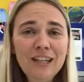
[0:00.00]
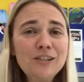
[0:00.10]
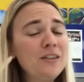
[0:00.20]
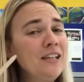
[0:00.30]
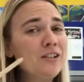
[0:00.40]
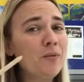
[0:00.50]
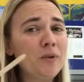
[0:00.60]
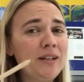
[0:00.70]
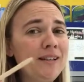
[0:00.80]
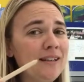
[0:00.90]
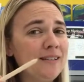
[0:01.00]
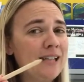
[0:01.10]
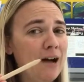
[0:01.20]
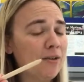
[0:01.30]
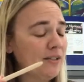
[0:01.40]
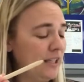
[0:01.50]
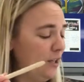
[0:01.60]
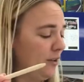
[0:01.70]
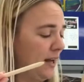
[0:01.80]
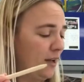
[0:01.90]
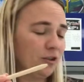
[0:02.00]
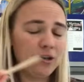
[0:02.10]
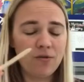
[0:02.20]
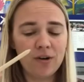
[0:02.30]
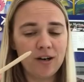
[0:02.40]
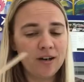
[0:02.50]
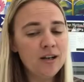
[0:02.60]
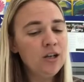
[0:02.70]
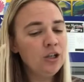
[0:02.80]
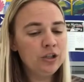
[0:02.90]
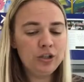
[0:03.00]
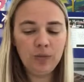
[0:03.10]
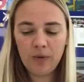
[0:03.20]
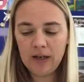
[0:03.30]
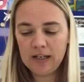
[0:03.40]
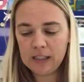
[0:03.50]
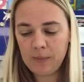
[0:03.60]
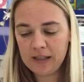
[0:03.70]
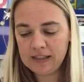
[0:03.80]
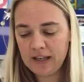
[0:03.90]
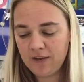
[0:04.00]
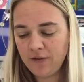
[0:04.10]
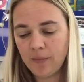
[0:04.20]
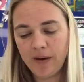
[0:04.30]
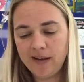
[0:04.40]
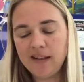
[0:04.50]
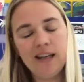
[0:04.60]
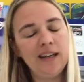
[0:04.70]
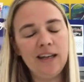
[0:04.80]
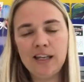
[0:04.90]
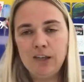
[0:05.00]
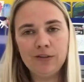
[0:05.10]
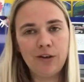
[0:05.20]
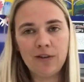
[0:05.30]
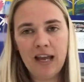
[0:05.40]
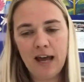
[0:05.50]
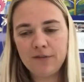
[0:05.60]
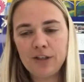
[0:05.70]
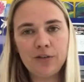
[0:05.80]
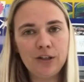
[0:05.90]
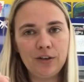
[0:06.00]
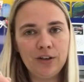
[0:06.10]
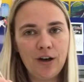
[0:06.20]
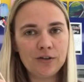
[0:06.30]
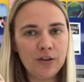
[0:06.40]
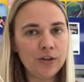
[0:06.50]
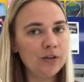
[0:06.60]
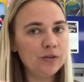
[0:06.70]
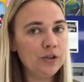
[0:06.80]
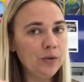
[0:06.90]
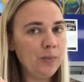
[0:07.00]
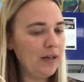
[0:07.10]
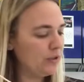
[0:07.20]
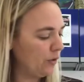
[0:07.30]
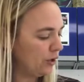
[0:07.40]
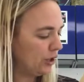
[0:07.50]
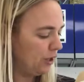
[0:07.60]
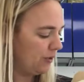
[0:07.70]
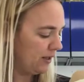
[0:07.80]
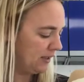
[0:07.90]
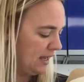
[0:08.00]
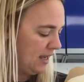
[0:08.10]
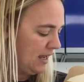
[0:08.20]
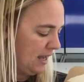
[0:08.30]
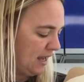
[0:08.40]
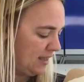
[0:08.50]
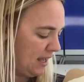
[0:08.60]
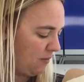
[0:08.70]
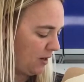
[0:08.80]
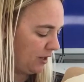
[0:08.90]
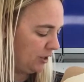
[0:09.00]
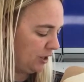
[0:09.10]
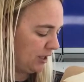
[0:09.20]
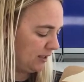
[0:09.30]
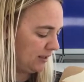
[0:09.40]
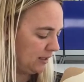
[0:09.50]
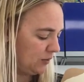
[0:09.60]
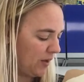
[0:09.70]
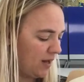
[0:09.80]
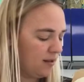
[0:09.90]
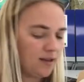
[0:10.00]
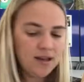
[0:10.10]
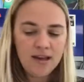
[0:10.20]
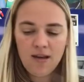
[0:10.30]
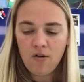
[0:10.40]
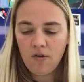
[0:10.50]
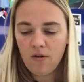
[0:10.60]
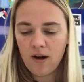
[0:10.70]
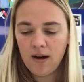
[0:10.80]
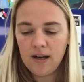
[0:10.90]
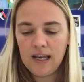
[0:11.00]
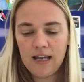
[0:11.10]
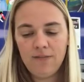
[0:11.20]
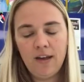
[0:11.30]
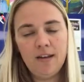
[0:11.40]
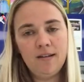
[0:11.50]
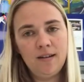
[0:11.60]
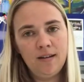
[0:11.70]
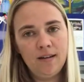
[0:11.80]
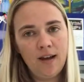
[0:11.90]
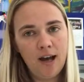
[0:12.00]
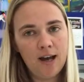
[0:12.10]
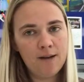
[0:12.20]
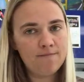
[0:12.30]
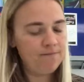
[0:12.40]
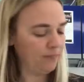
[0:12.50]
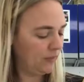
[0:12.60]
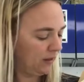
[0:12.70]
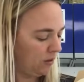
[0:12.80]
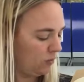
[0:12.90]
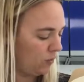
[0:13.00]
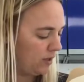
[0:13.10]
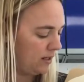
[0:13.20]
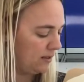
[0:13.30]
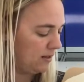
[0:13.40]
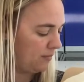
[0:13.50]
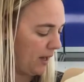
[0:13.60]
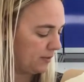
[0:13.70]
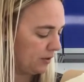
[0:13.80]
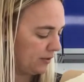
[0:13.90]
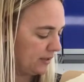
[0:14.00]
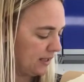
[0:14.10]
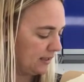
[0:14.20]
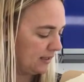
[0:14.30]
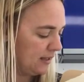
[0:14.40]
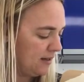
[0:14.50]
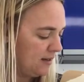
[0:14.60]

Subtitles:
So these are wooden dowels that you can actually order, super inexpensive, but you don't have to. You can also use toothpicks or skewers, and they work just as well, or even wooden popsicle sticks.